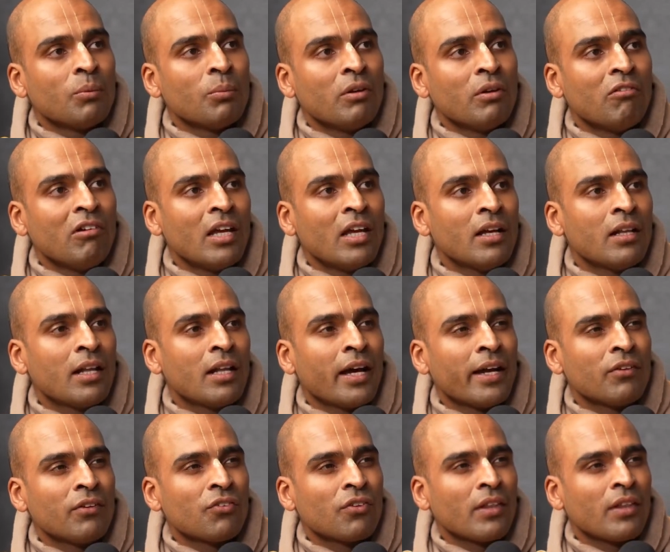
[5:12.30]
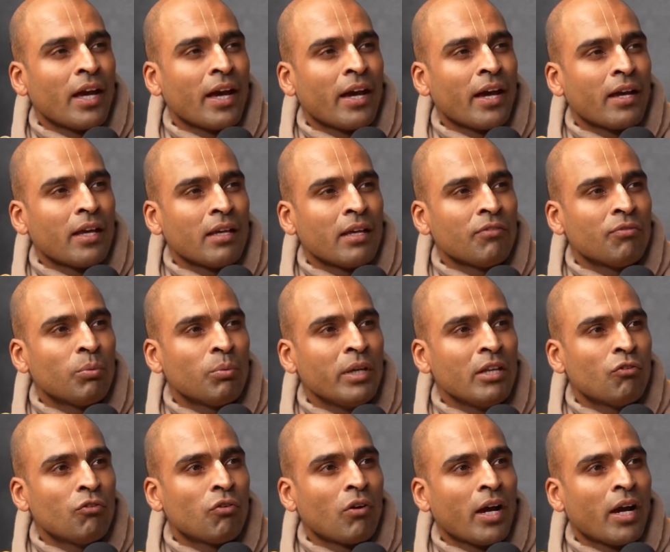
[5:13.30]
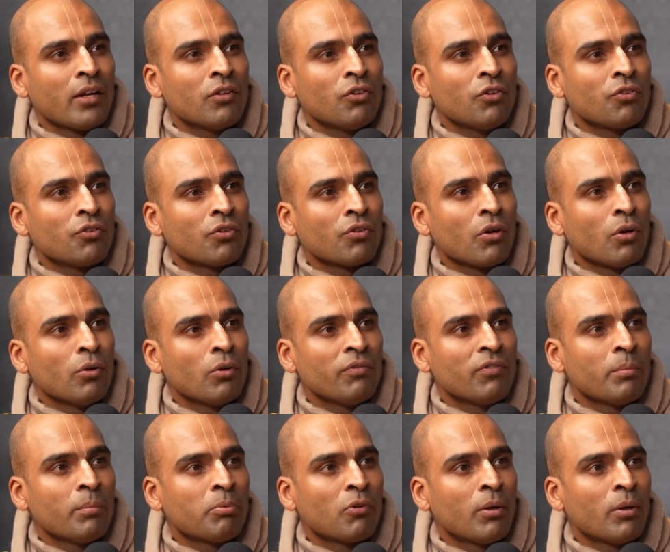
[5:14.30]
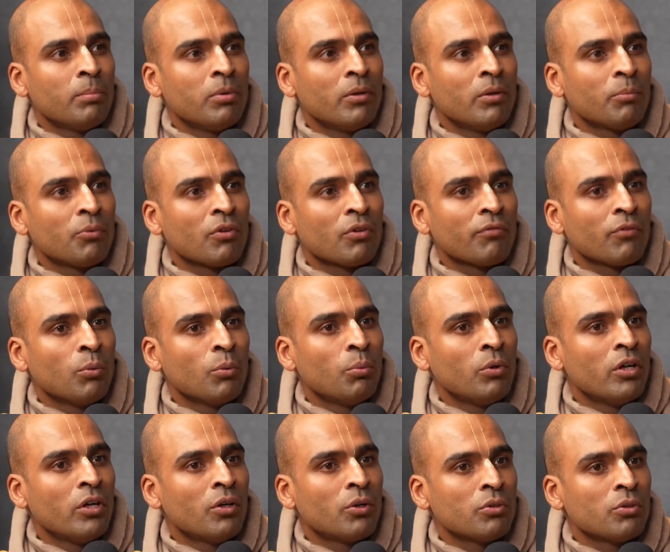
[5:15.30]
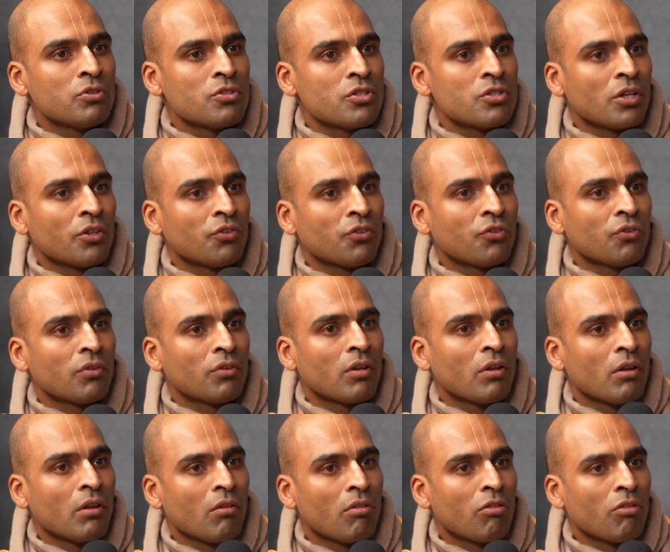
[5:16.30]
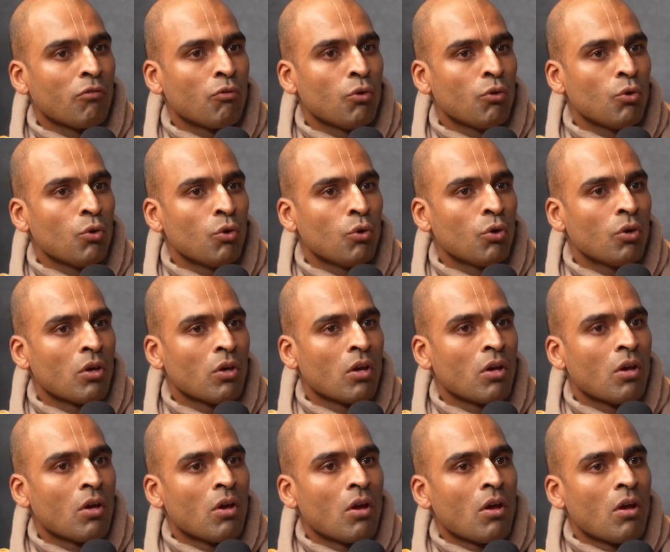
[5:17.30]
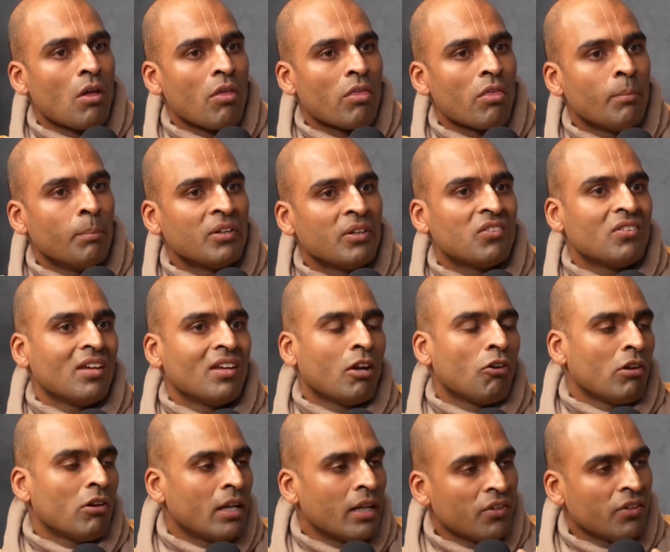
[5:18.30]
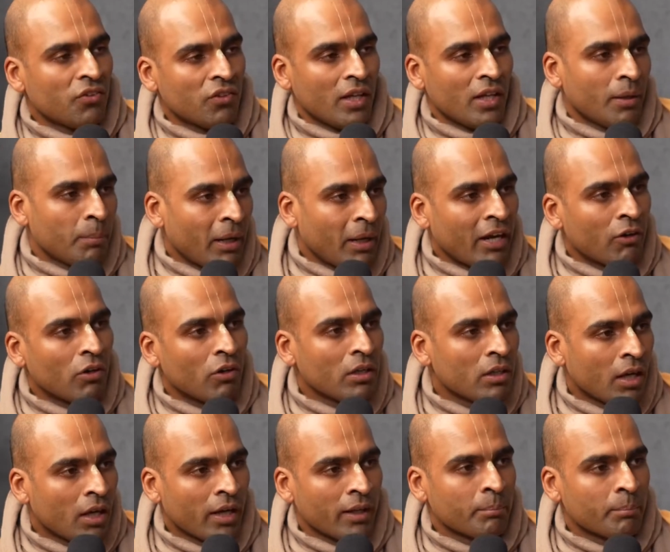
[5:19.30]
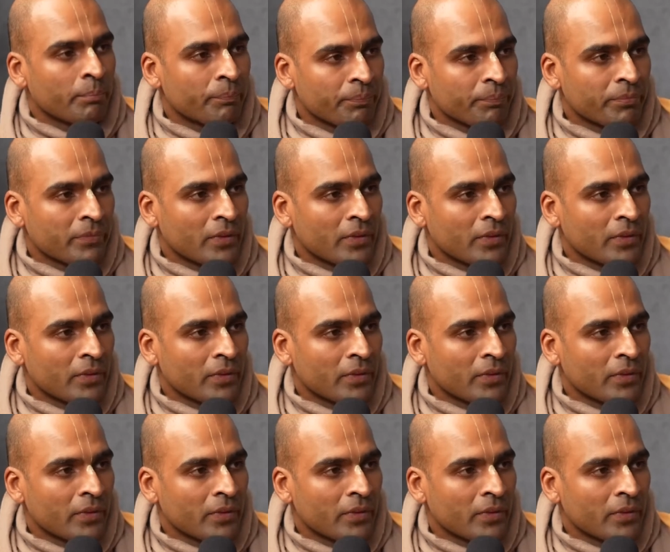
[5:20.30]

We realize that if we try to solve the problems of the world just through the materialistic paradigm,